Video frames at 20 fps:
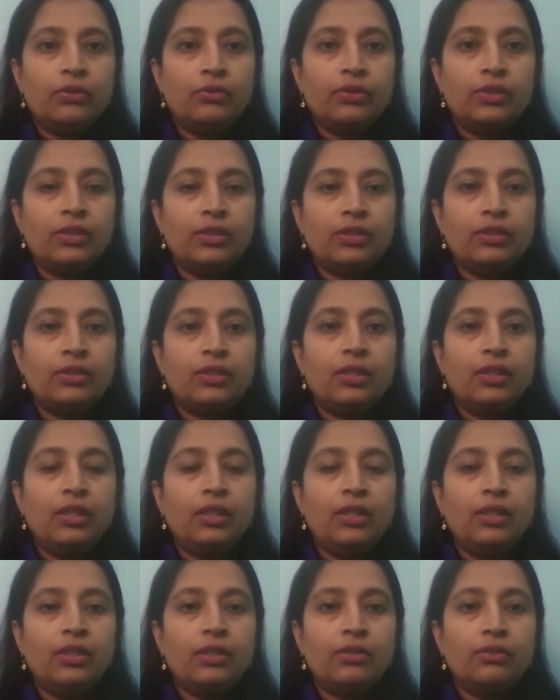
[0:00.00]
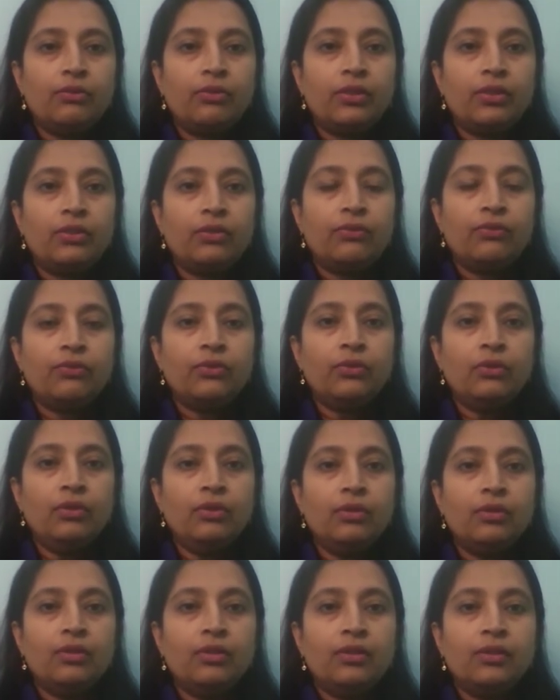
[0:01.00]
23, 24.
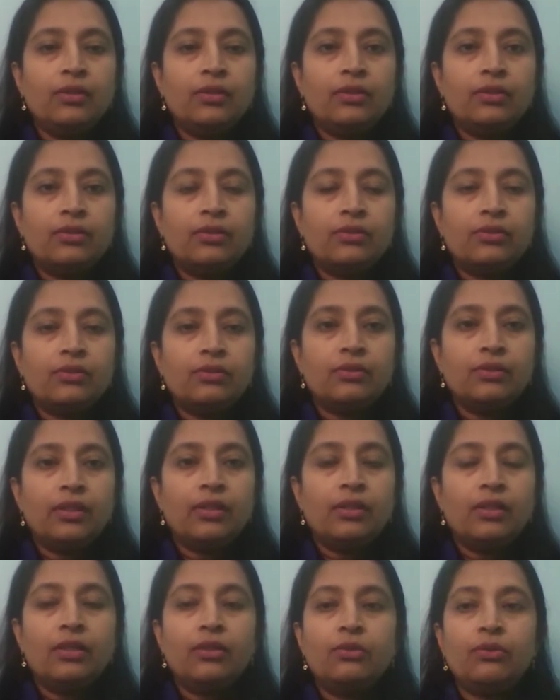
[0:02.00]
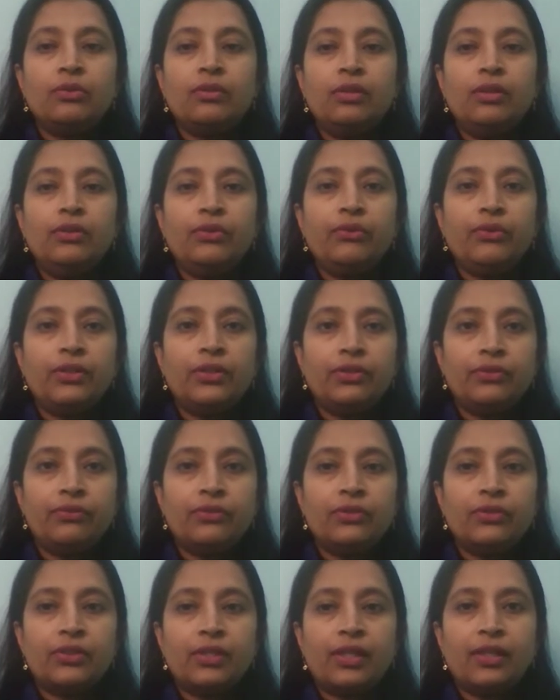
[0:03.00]
So there are total
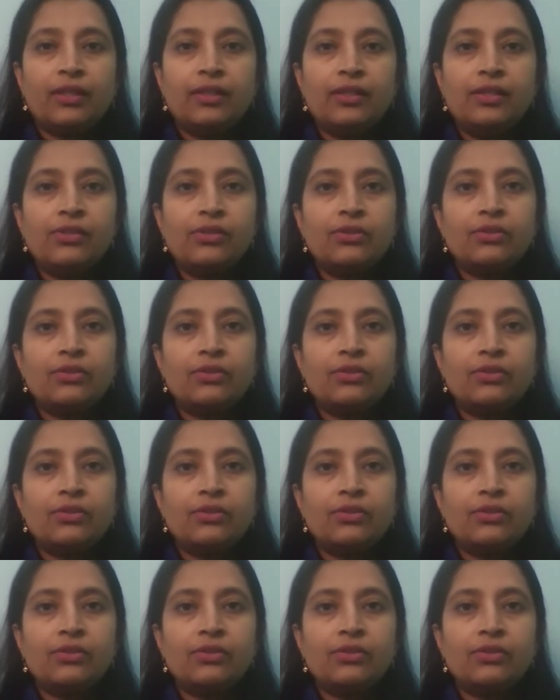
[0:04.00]
24 triangles.